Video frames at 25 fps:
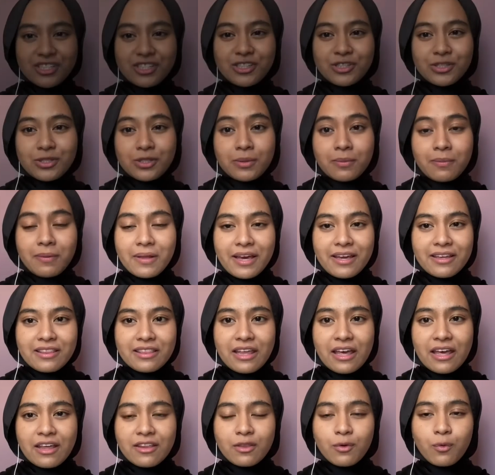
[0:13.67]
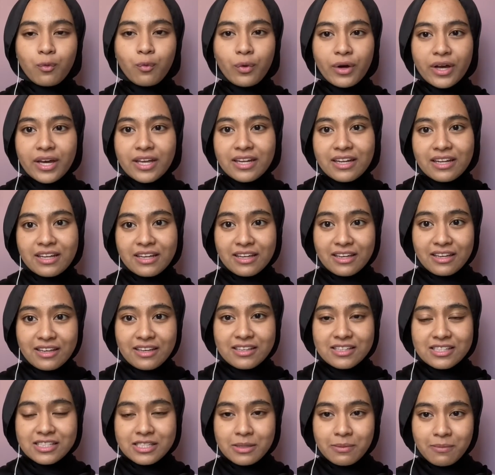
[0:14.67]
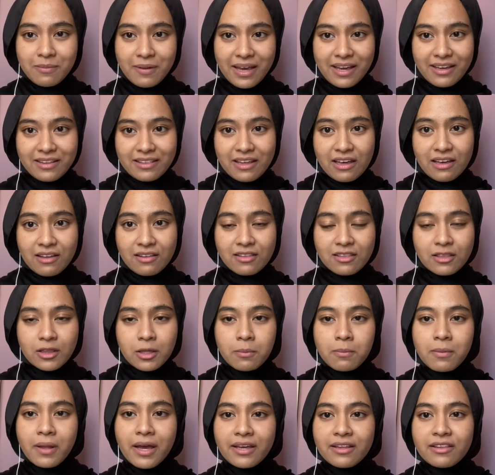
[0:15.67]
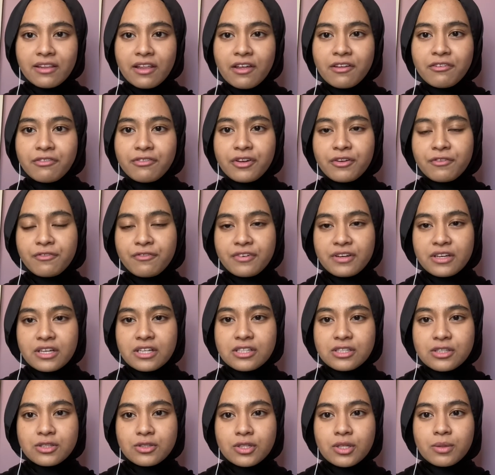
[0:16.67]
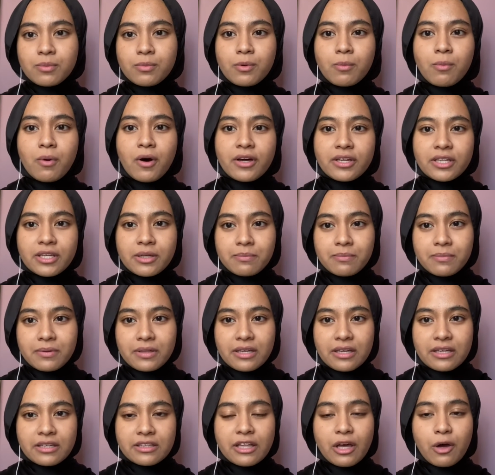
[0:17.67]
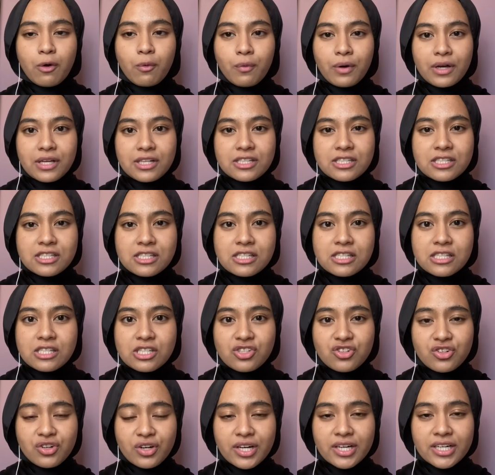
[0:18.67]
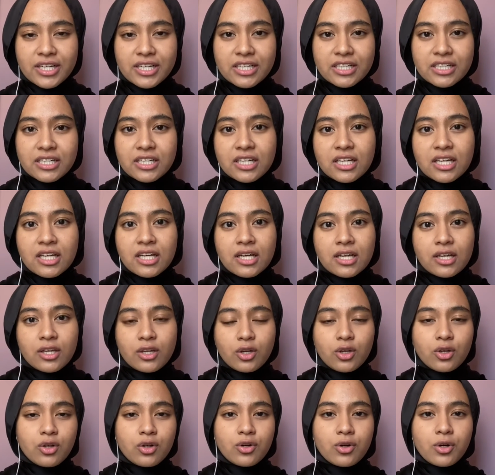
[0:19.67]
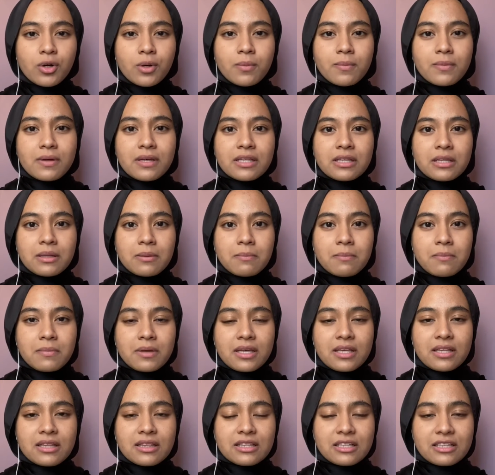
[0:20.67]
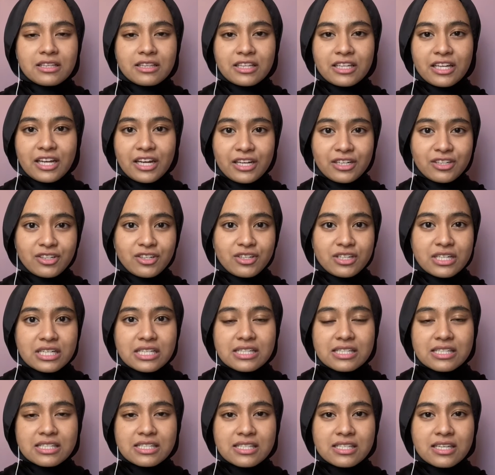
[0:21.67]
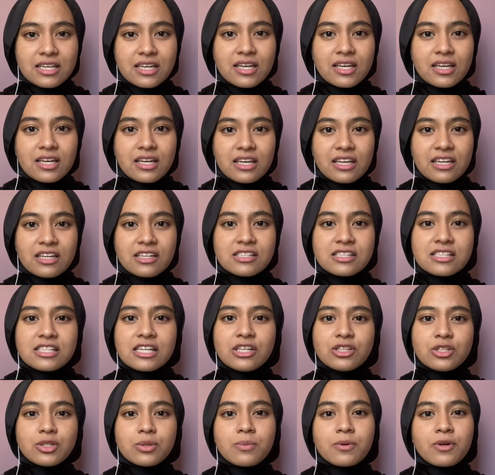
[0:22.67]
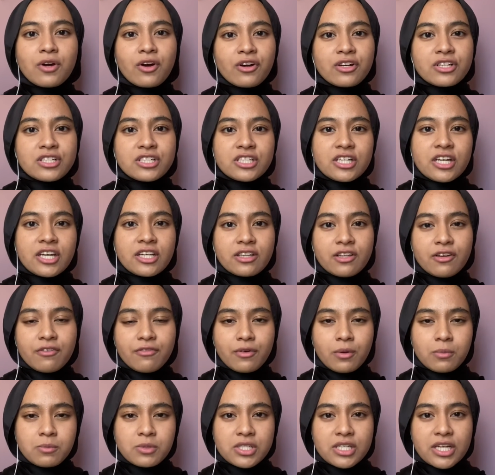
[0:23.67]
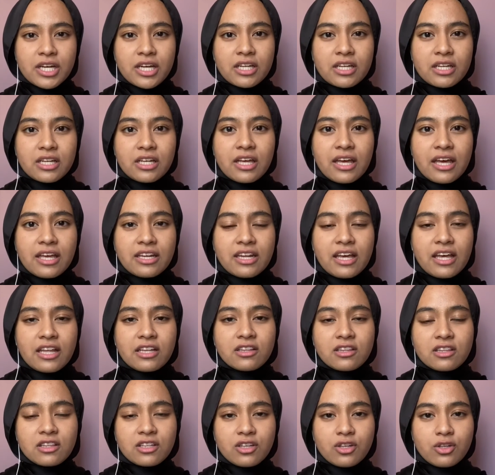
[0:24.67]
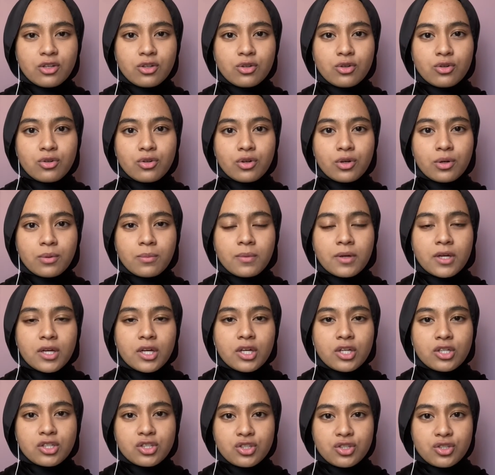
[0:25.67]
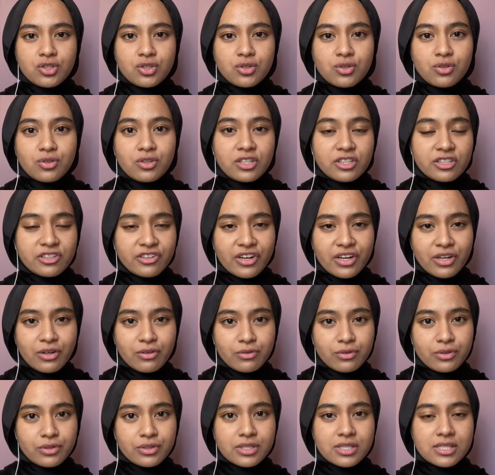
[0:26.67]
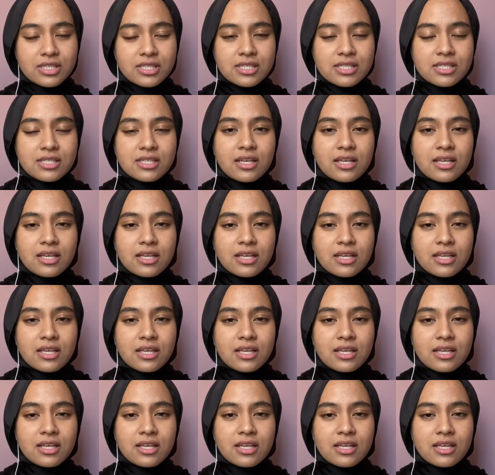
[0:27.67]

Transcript: to the Black Death. What is the Black Death? The Black Death refers to the bubonic plague that once struck Europe in the mid 1300s. It is said to be originated from China and entered Europe through the trade routes.